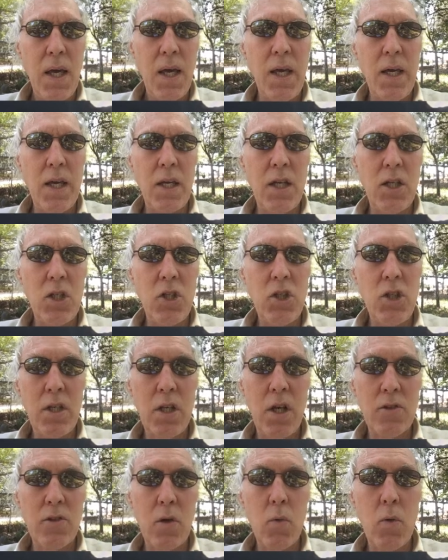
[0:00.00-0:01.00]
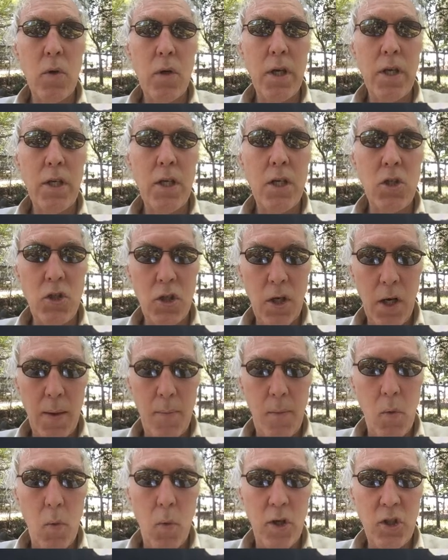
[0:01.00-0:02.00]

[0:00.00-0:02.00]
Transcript: and she does a really good job on